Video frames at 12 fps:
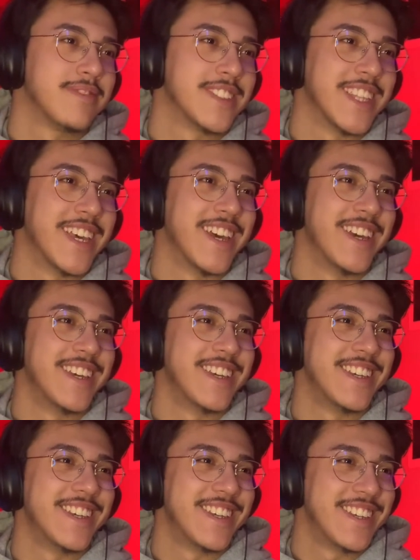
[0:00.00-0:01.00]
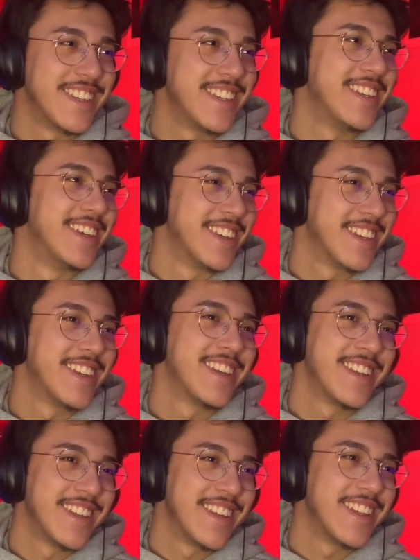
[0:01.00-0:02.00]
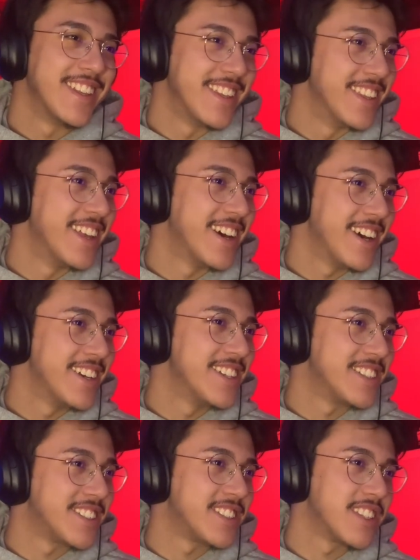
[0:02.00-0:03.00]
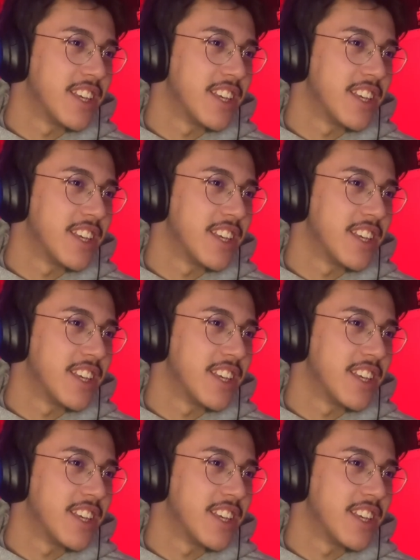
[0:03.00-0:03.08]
Hey, nice.